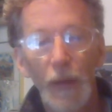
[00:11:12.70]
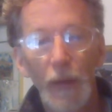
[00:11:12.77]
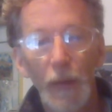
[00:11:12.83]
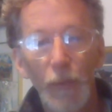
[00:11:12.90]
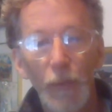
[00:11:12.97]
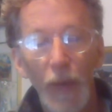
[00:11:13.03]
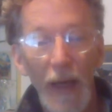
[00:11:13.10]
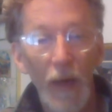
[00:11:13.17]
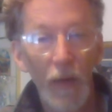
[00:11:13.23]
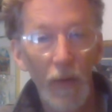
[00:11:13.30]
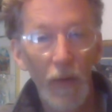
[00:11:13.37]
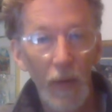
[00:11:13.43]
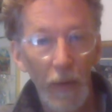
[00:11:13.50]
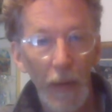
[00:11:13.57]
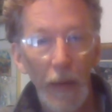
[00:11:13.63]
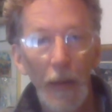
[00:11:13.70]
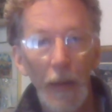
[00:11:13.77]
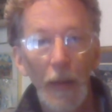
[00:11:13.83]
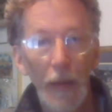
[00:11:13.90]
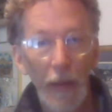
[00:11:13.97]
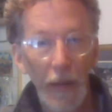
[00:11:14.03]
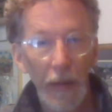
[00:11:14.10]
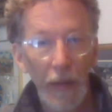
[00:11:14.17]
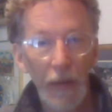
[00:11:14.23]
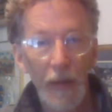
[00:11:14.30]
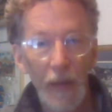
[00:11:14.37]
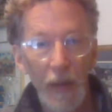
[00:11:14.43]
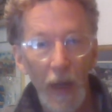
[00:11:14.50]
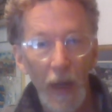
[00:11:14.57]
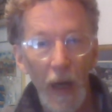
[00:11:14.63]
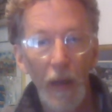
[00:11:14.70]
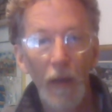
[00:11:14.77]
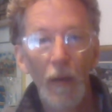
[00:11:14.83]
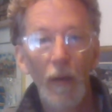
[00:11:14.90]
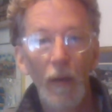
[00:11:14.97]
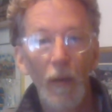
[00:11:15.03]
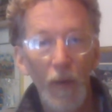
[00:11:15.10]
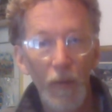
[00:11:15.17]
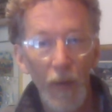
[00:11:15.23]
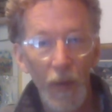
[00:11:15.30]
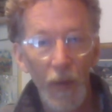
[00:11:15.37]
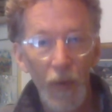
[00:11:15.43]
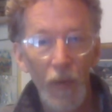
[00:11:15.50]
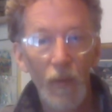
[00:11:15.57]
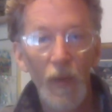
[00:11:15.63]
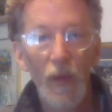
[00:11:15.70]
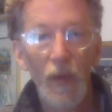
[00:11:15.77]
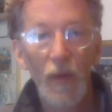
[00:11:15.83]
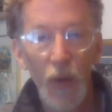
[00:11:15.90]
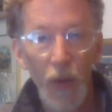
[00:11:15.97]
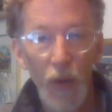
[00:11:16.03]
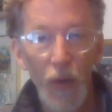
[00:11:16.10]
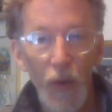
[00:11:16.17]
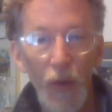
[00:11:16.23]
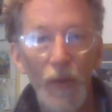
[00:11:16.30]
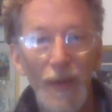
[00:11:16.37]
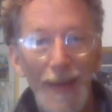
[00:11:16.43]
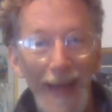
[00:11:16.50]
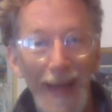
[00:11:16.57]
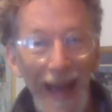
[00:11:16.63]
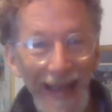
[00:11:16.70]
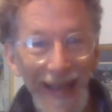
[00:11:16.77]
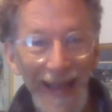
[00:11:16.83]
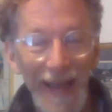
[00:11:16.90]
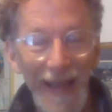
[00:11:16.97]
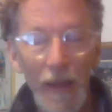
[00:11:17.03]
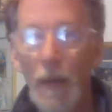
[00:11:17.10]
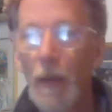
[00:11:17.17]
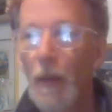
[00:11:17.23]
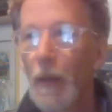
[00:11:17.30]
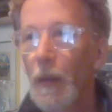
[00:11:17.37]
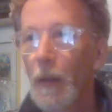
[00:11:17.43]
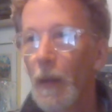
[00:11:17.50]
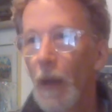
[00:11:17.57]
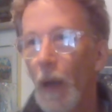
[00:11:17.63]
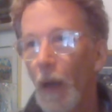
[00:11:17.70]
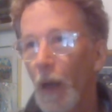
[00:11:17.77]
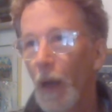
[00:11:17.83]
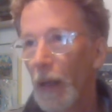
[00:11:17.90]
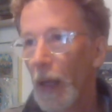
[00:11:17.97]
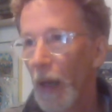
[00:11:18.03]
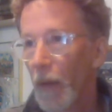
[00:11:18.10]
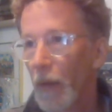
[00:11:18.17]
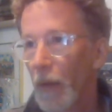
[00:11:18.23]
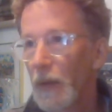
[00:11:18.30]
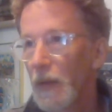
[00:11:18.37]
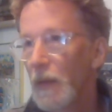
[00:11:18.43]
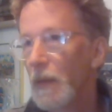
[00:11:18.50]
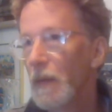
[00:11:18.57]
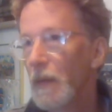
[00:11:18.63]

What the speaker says: browned in the stock, along with mushrooms, ginger, dates, carrots,